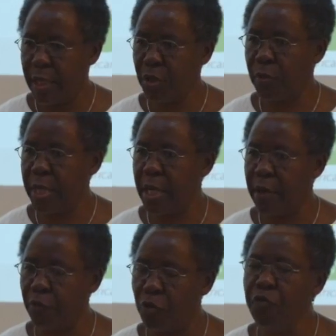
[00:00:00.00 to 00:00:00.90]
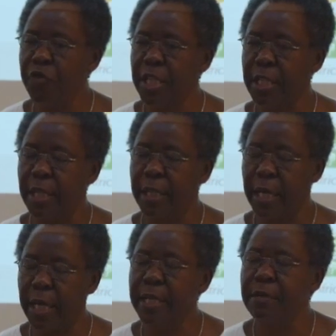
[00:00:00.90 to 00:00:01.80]
that's why they have confidence that
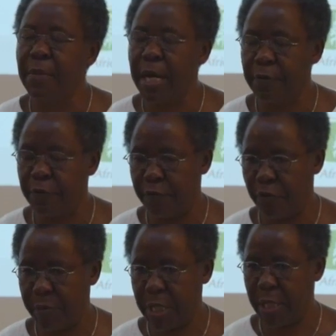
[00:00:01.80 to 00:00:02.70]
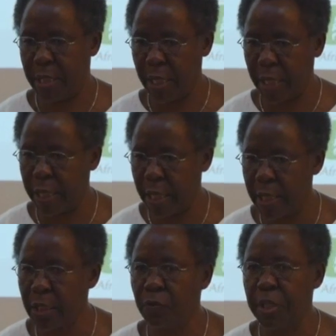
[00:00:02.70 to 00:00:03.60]
they can demand for information. They can
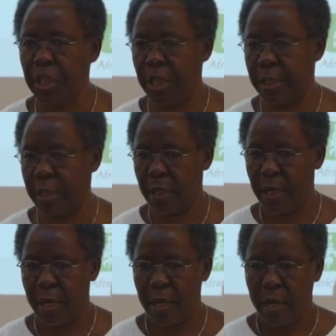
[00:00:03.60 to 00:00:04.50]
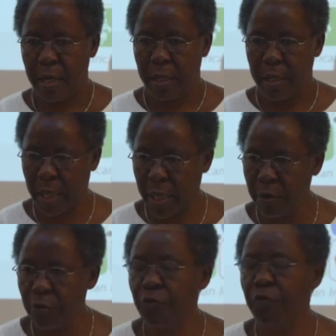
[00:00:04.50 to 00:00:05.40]
ask questions. They
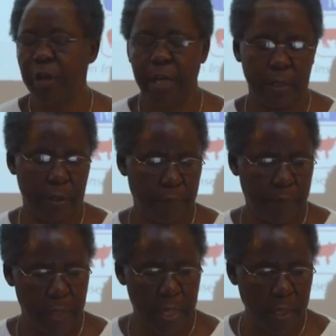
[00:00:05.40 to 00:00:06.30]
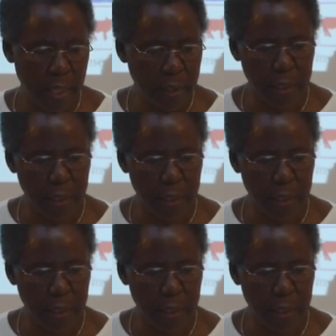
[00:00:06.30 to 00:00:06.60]
can look for us. And